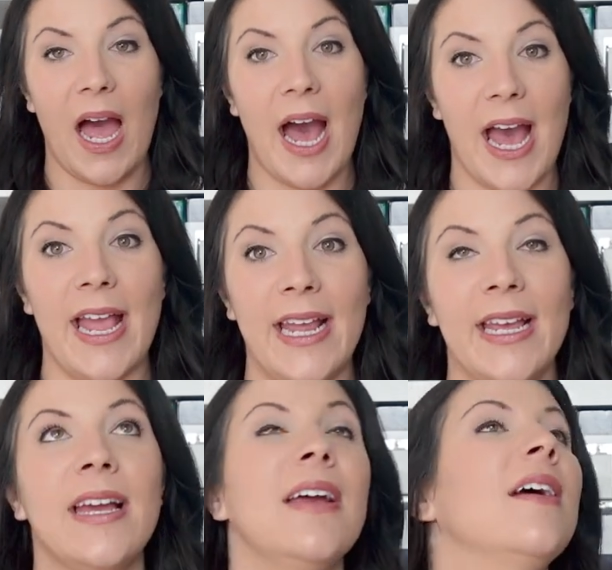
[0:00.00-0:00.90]

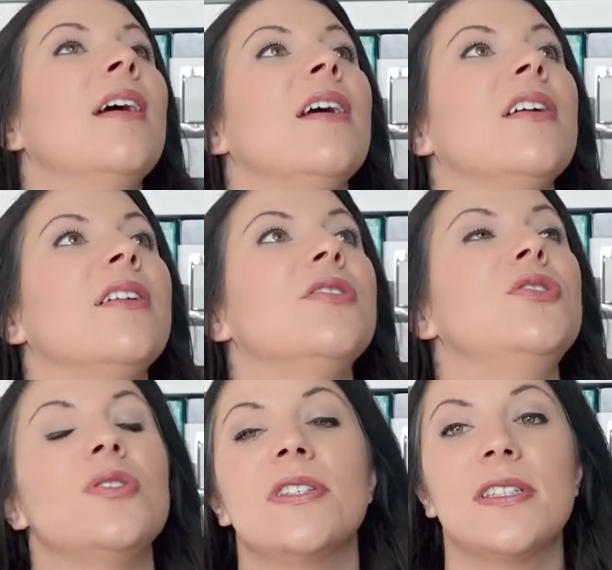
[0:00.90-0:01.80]
I
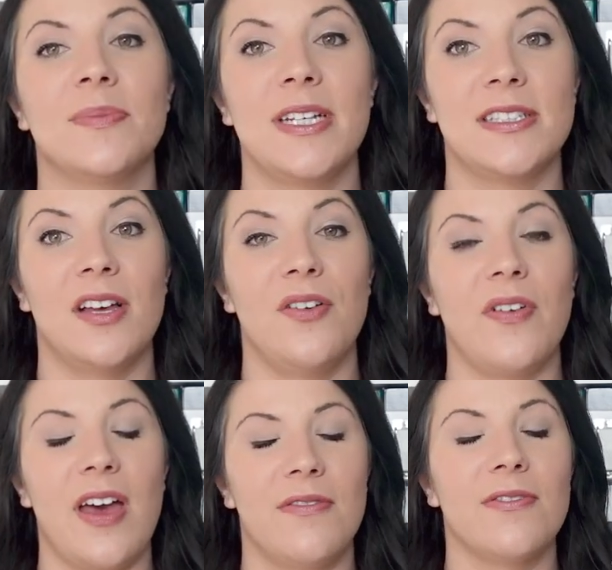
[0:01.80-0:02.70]
do this to myself
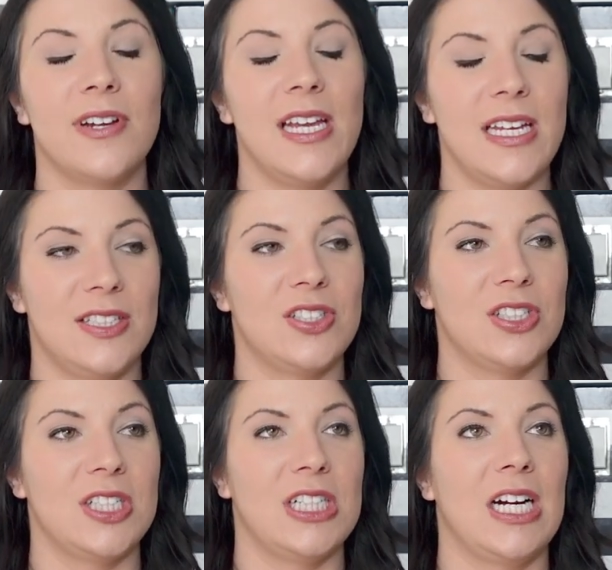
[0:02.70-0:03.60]
every
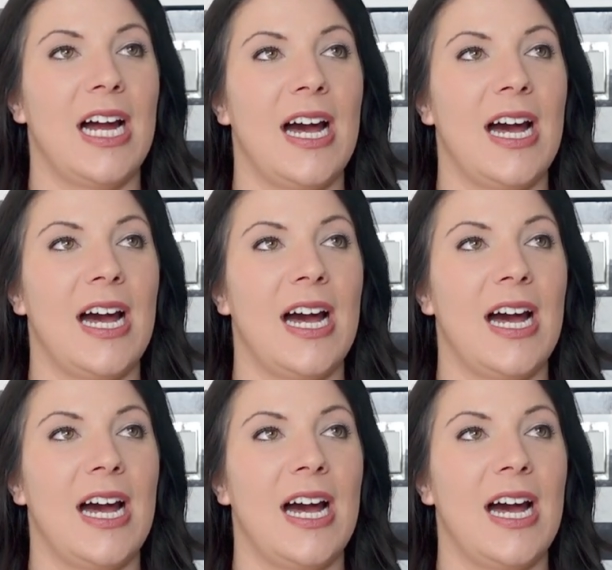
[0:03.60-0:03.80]
Easter.